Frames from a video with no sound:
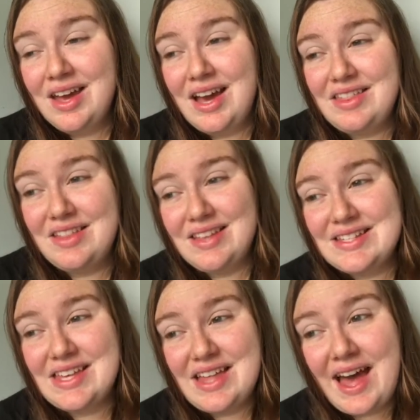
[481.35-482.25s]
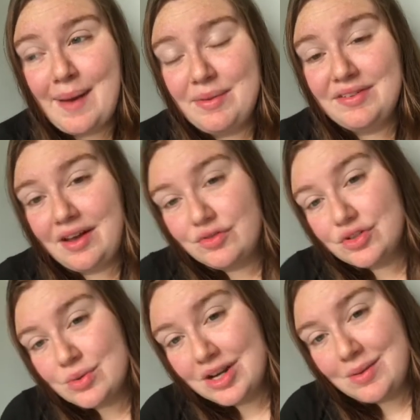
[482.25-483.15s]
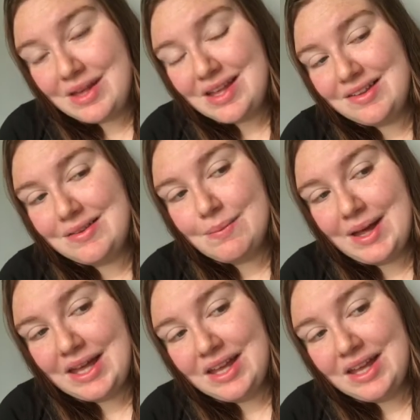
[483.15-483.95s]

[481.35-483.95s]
I think they say that happens after 20 weeks, but